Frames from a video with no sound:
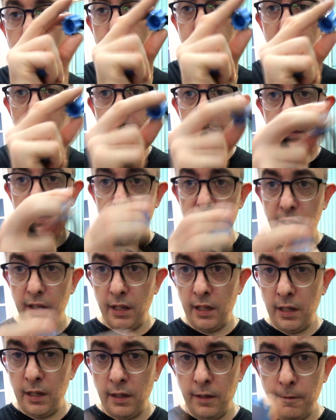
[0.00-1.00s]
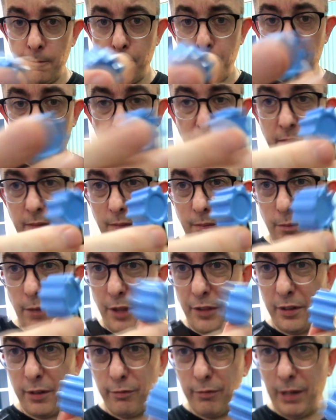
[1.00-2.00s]
levers here.
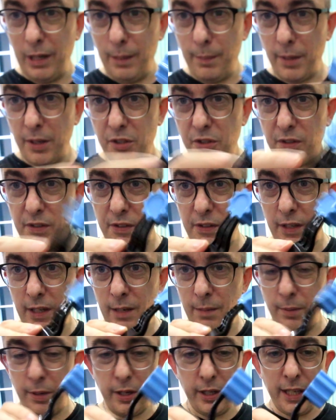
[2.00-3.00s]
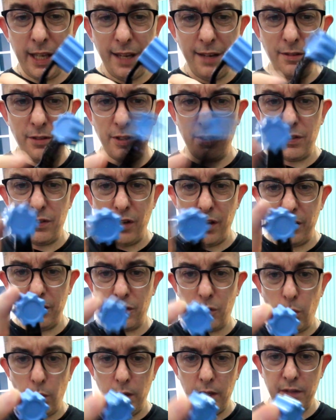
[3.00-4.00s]
Nothing really much to see, but again, just nice
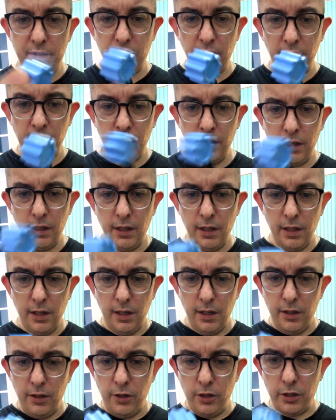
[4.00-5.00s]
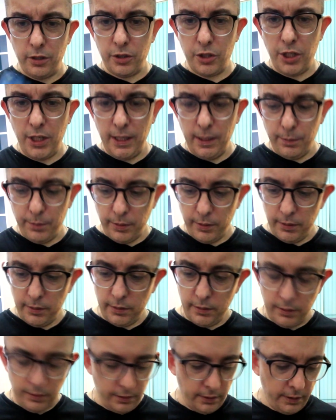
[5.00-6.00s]
quality, not cheap.
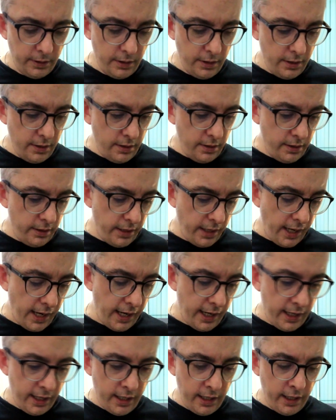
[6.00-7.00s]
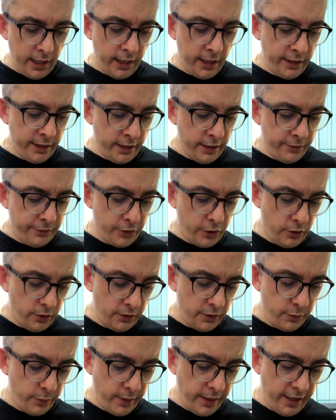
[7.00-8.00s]
And then of
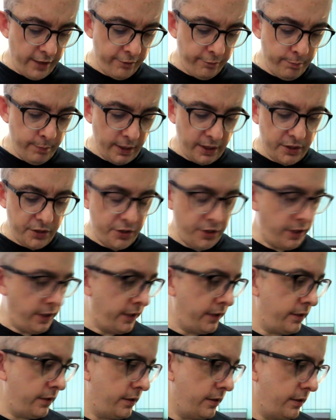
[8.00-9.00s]
course we have mixture